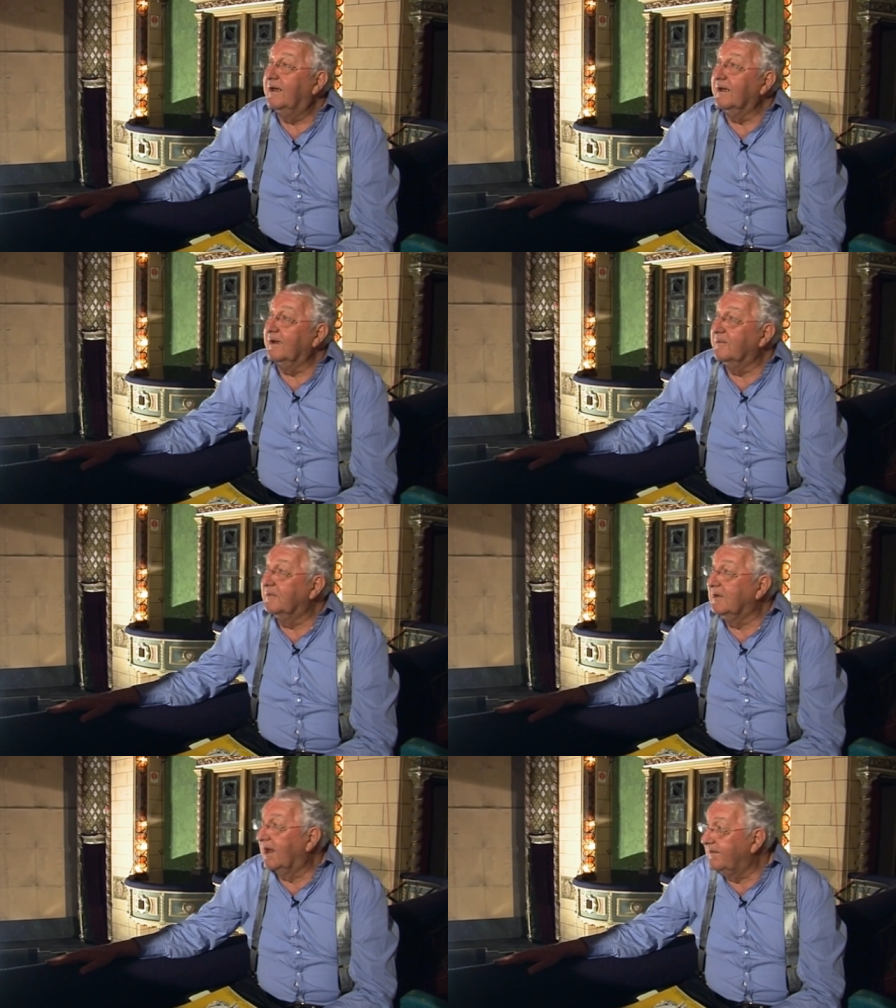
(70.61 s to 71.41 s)

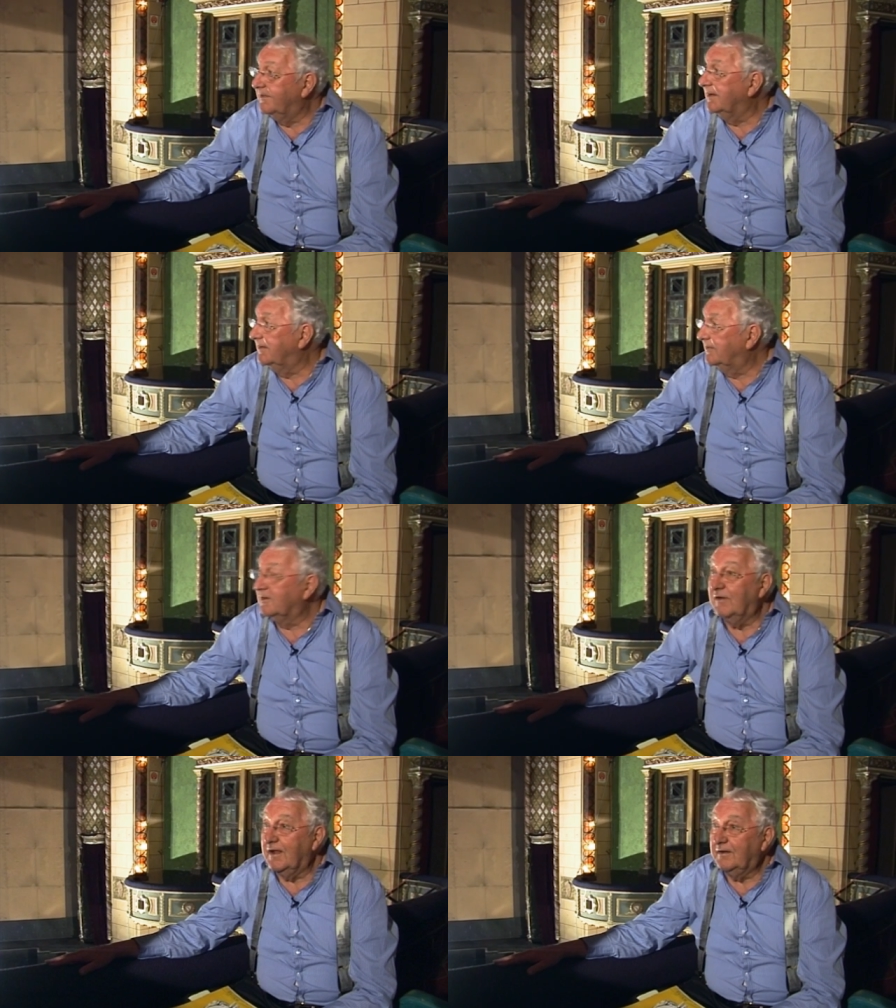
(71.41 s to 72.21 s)
um, live
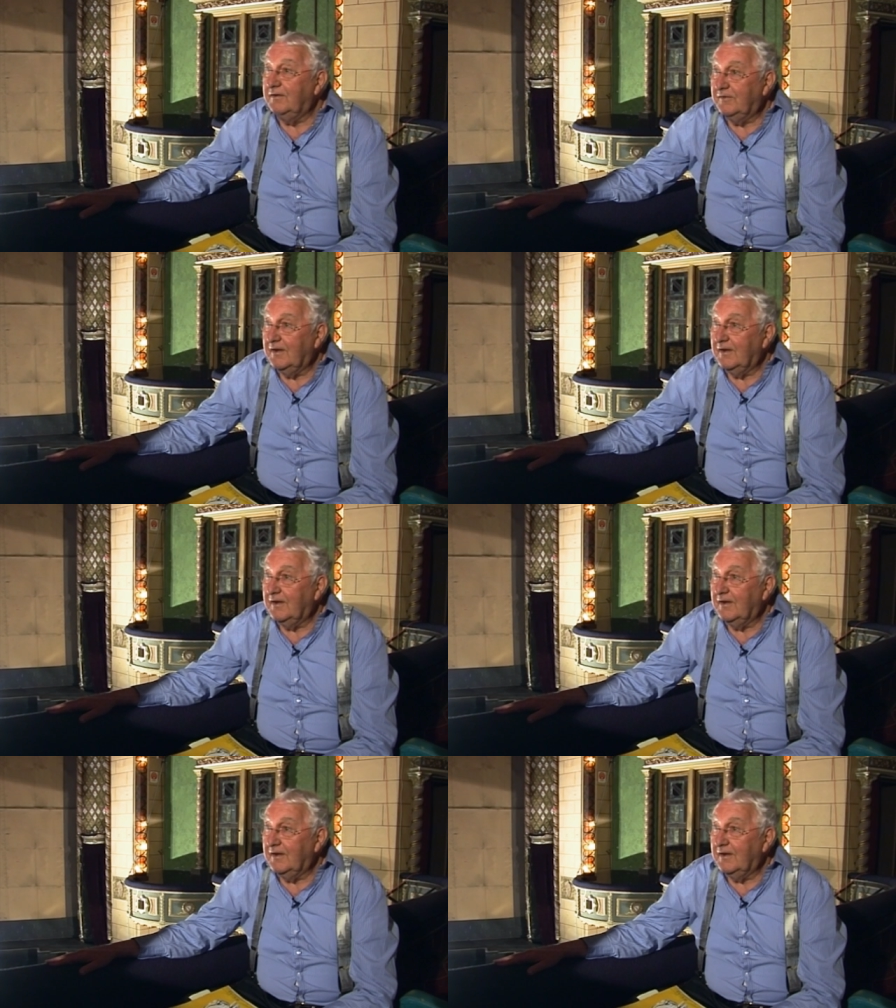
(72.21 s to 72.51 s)
theatres around New